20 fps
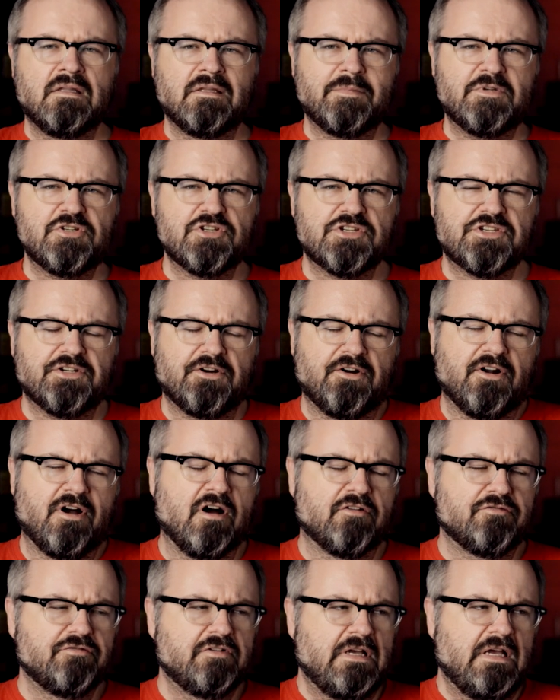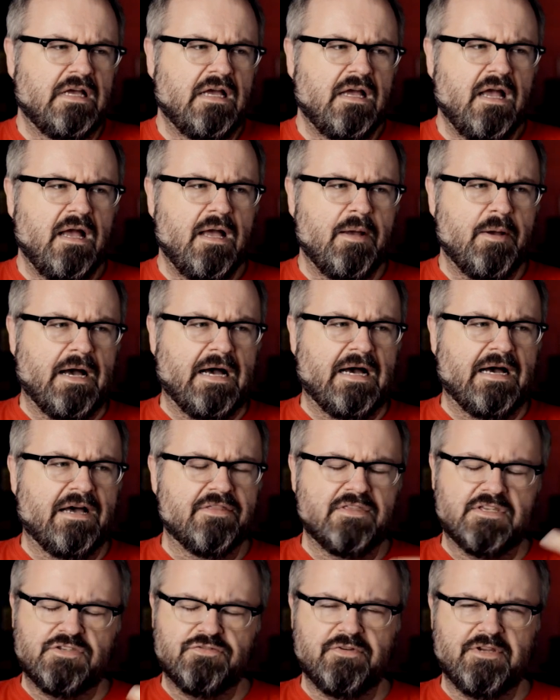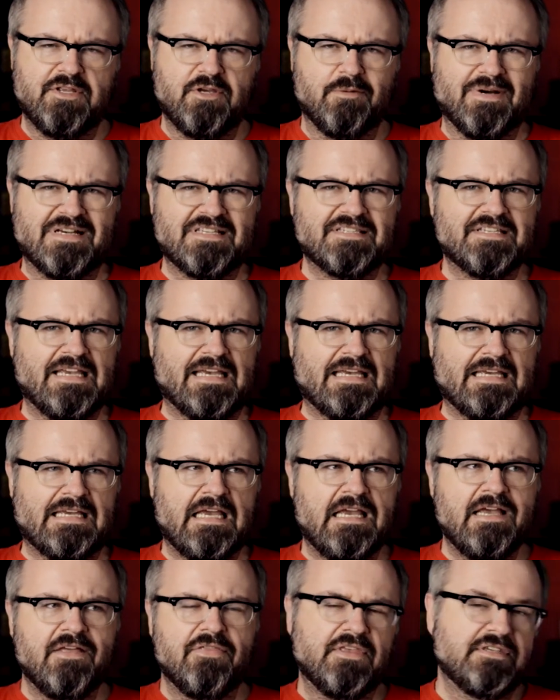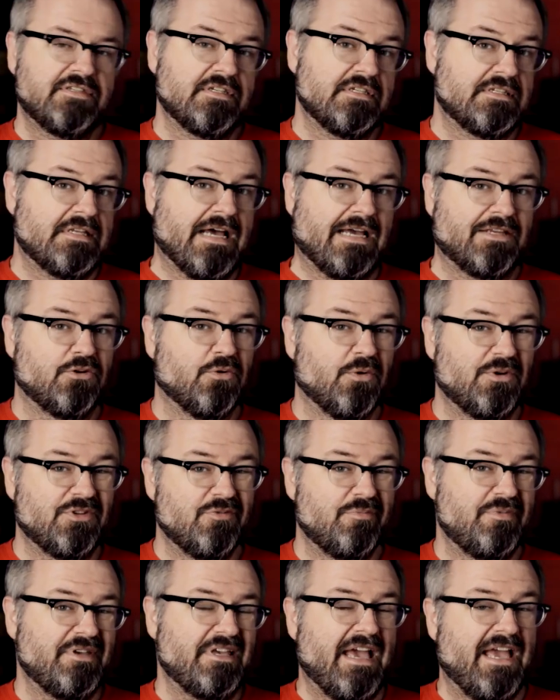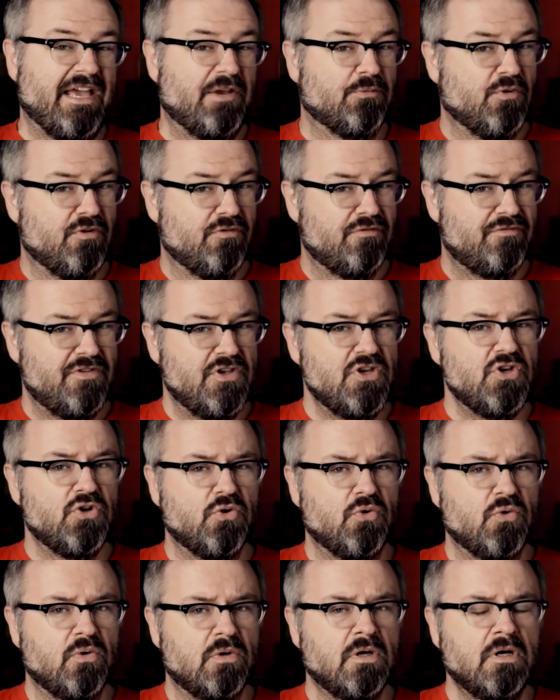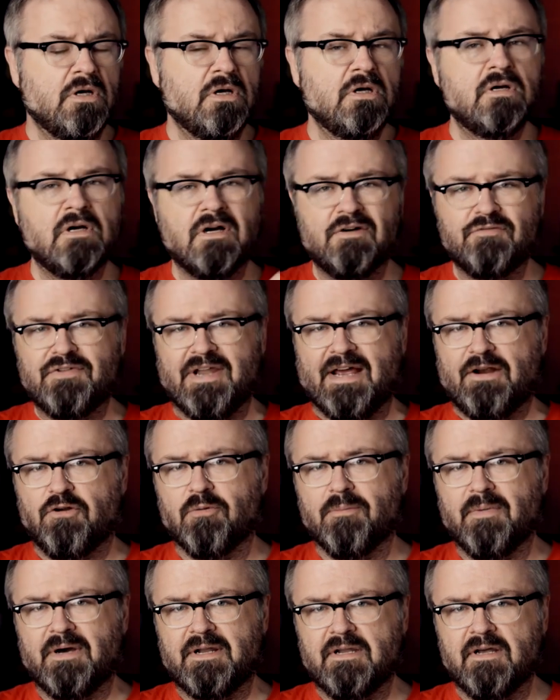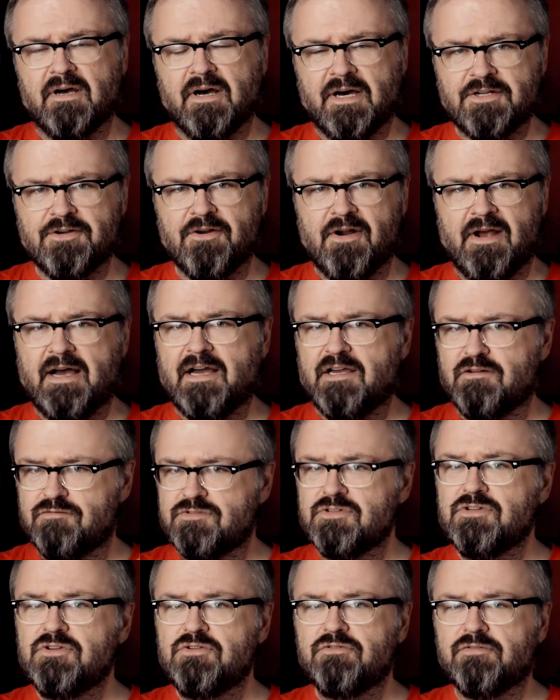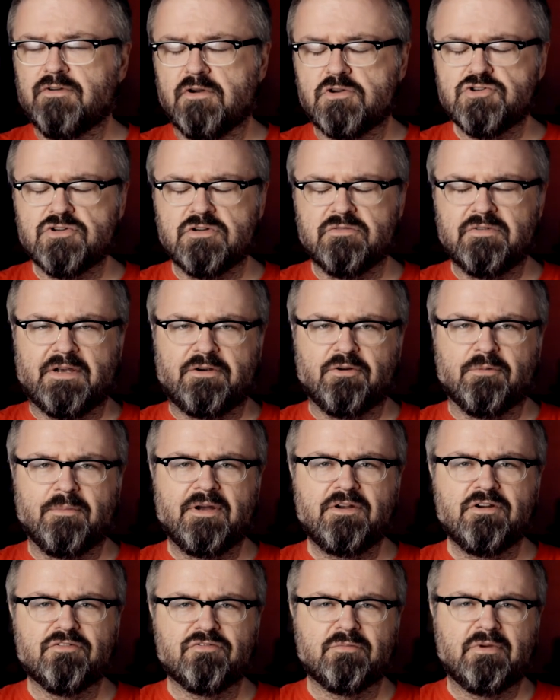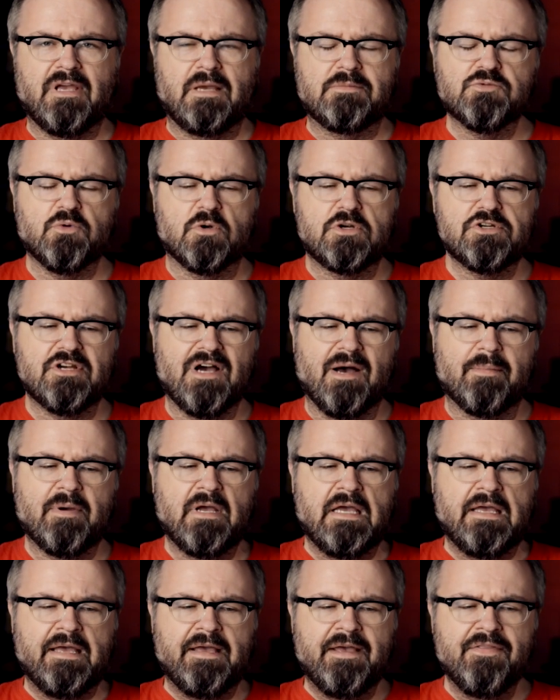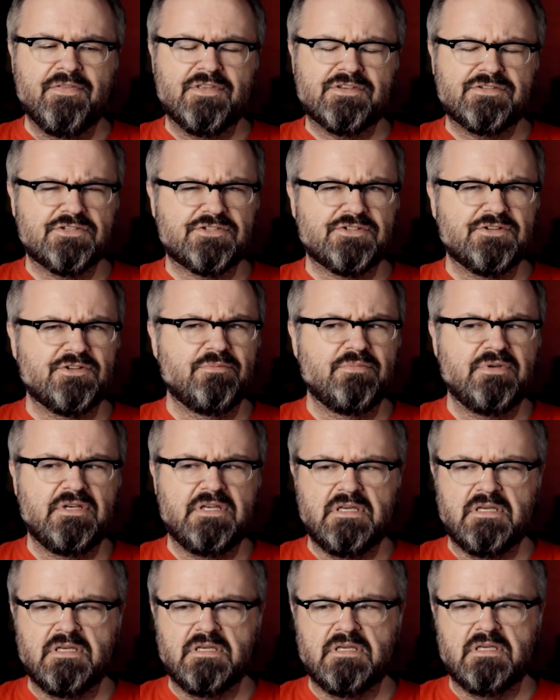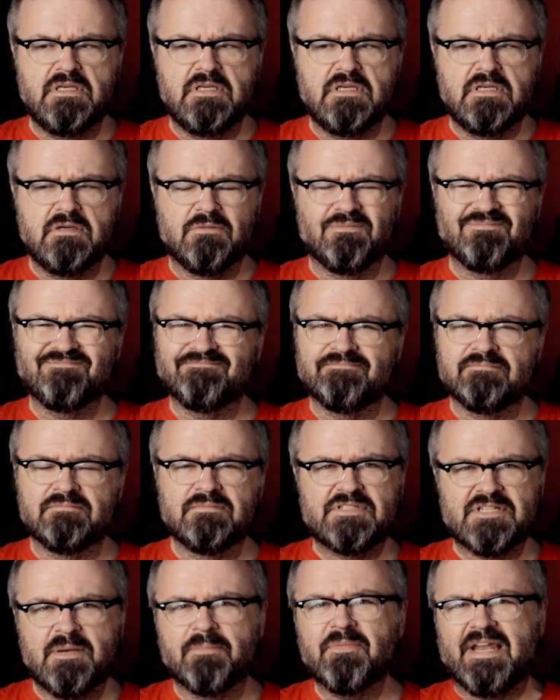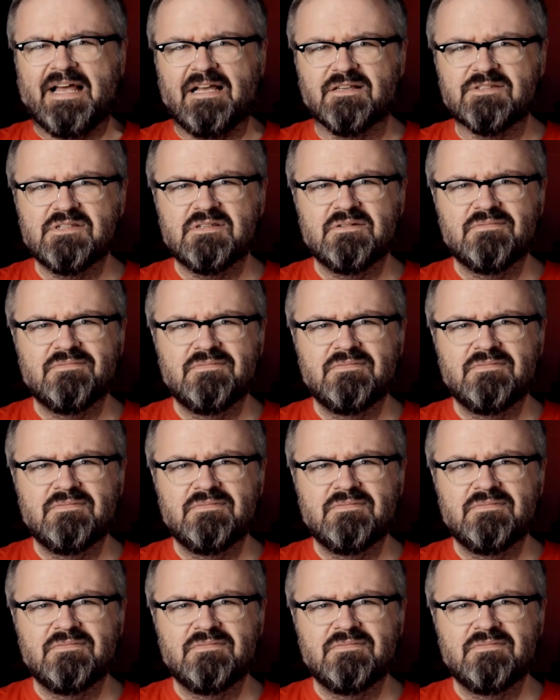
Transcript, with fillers: me just start off uh, this video by saying this is not going to be a review of Necromunda Underhive, the new version of Necromunda from Games Workshop. This is going to be mm, something else.